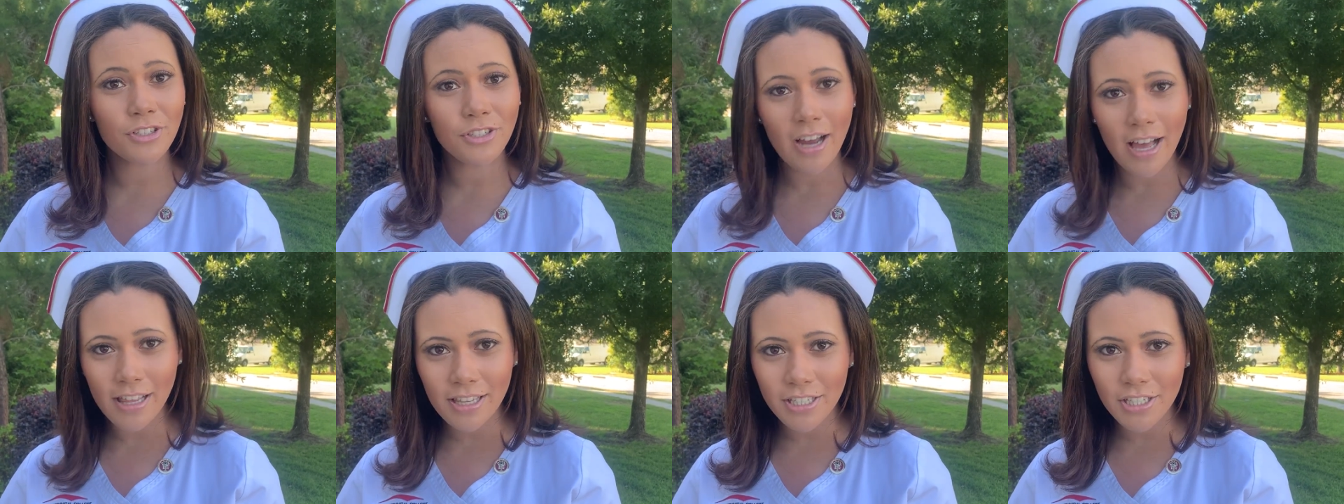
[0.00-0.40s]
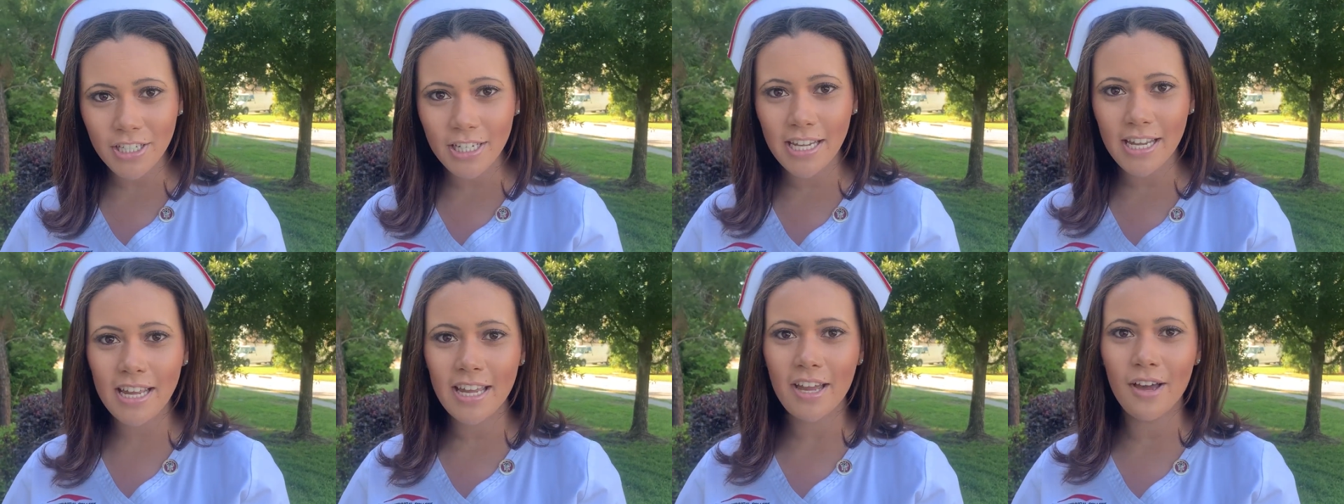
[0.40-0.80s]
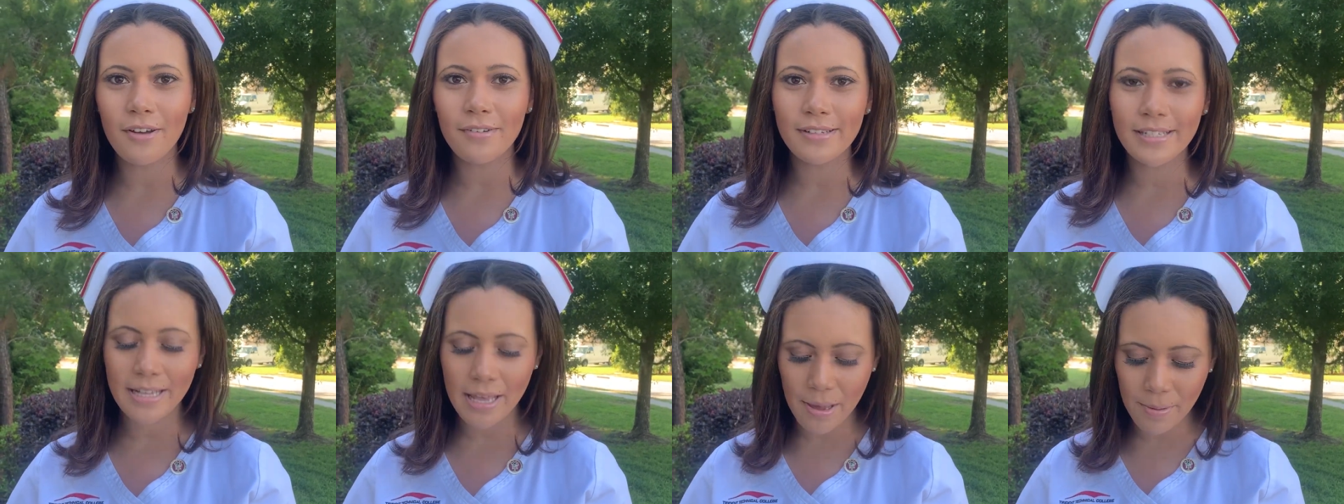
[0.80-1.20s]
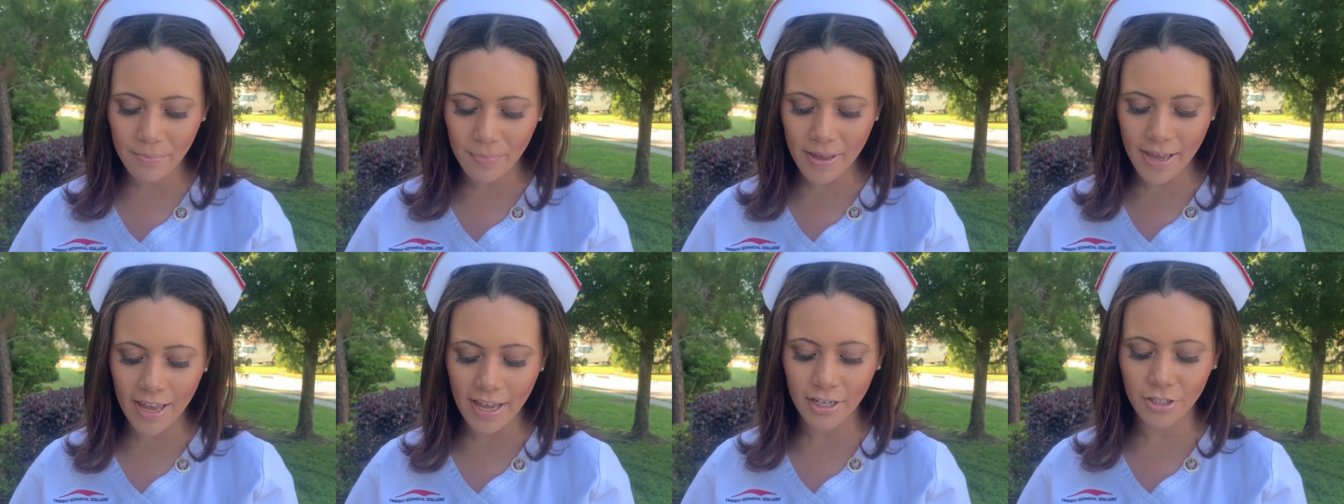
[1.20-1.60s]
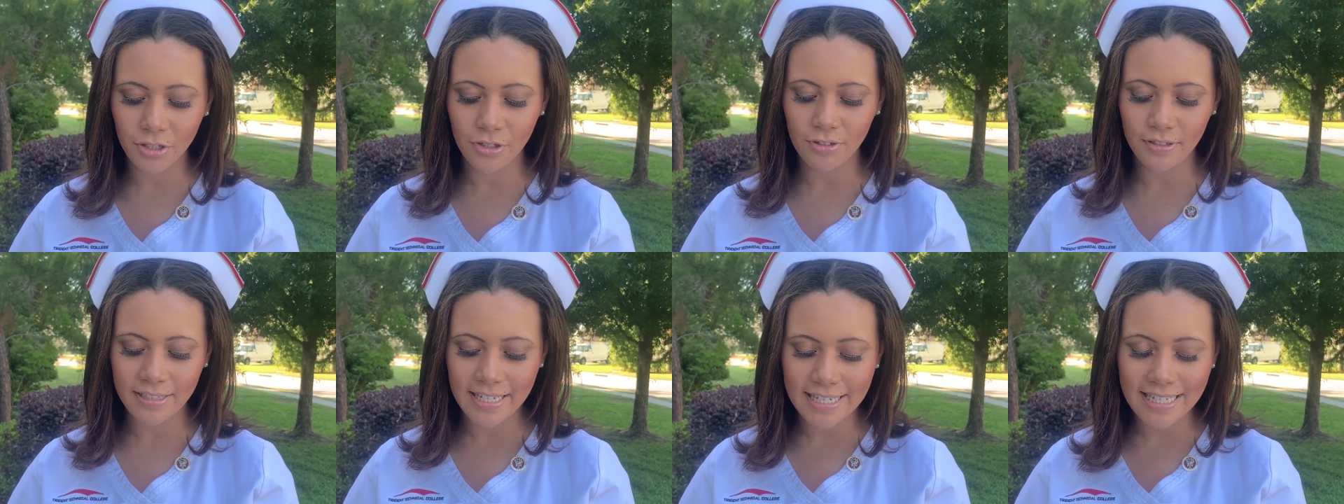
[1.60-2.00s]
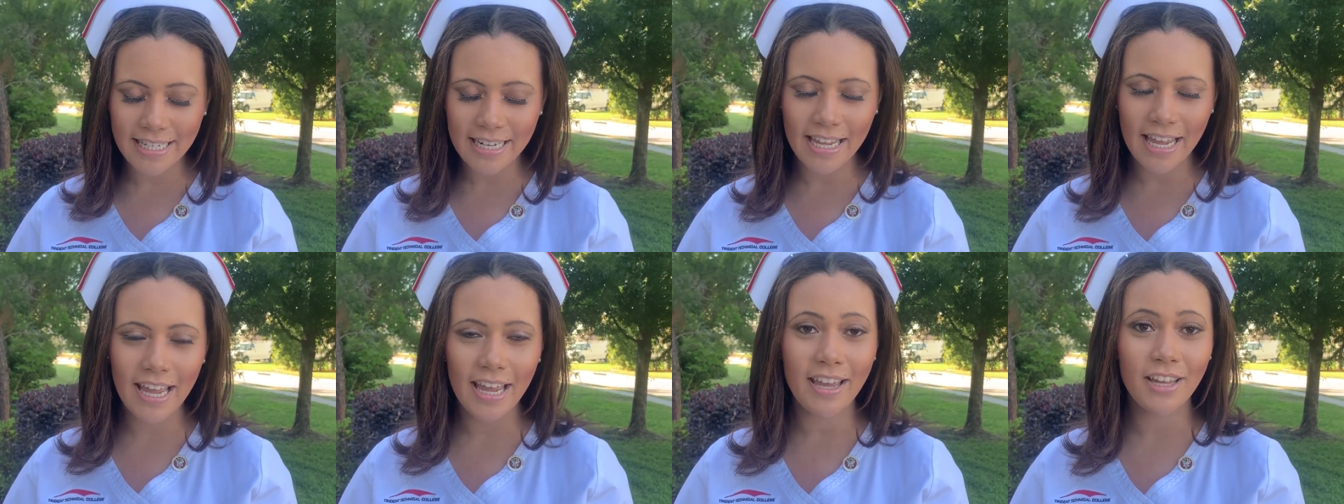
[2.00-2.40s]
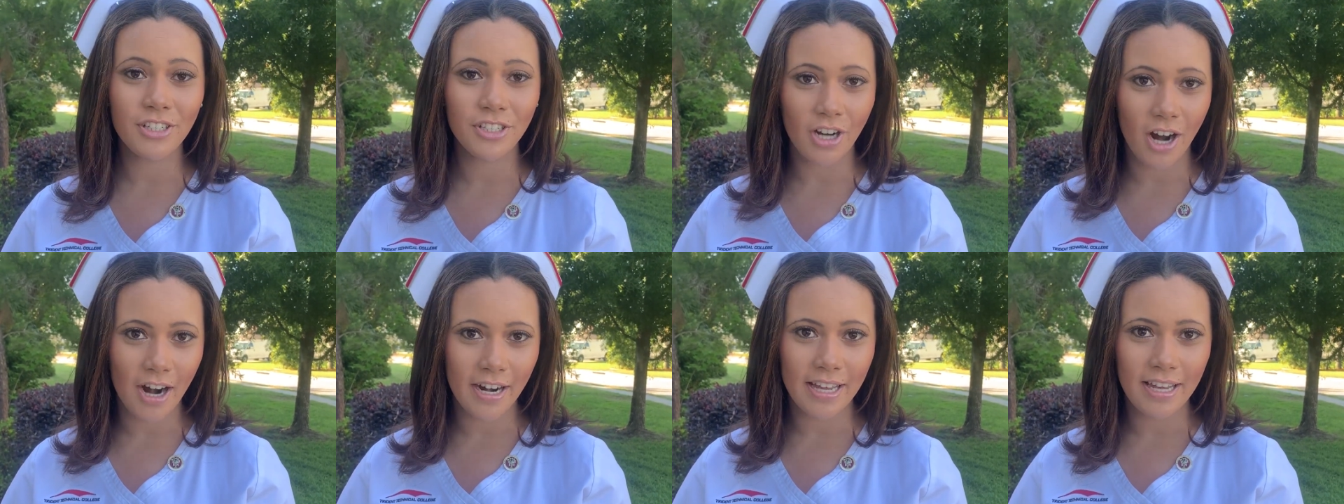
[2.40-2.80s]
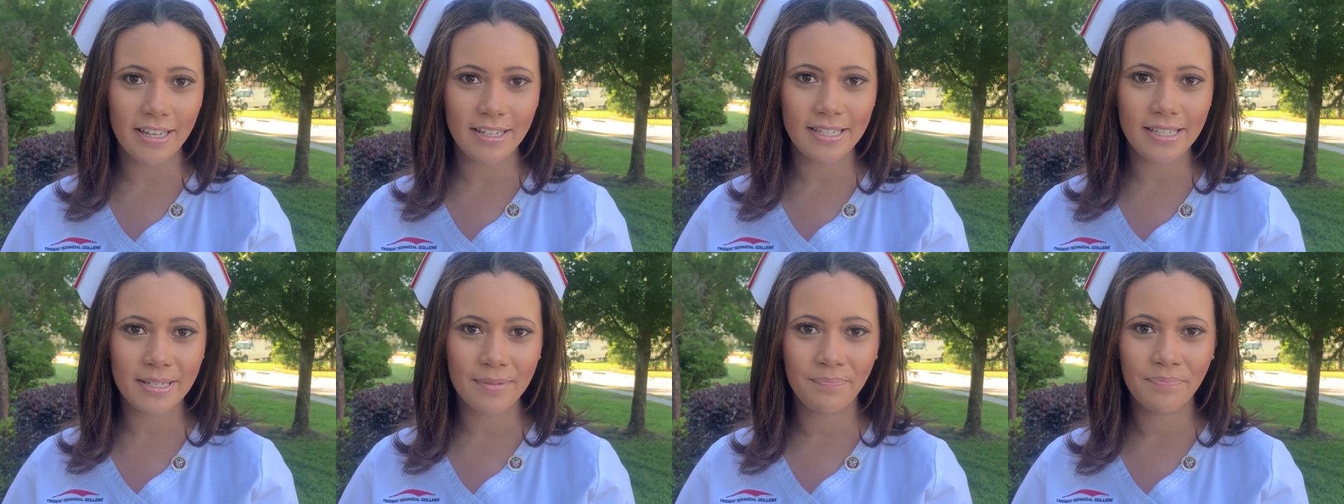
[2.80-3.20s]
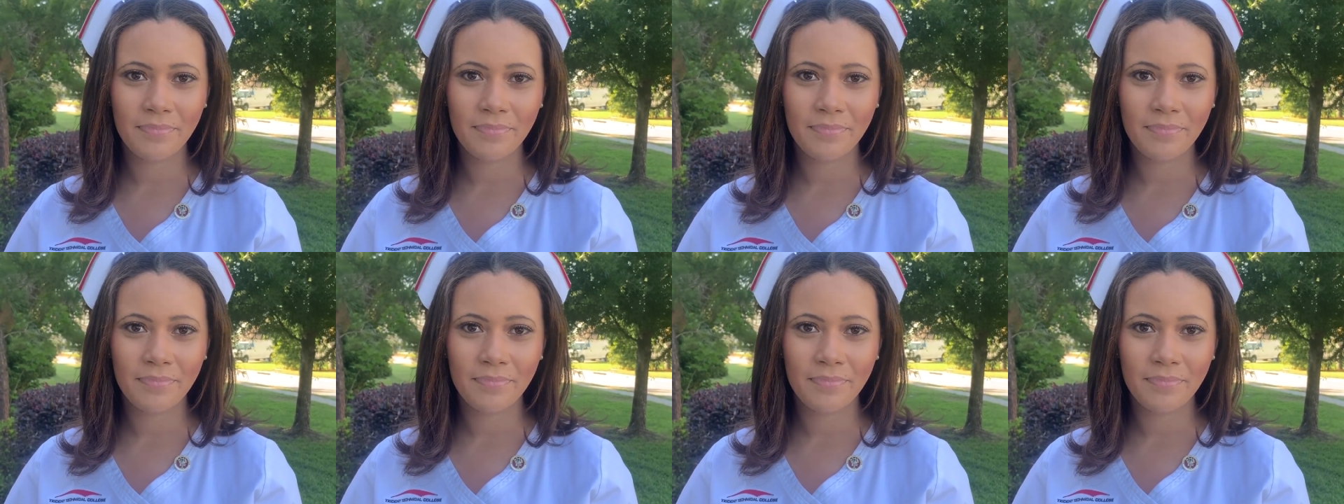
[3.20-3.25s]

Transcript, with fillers: Trelegy, Ozempic, Trulicity, and Jardiance.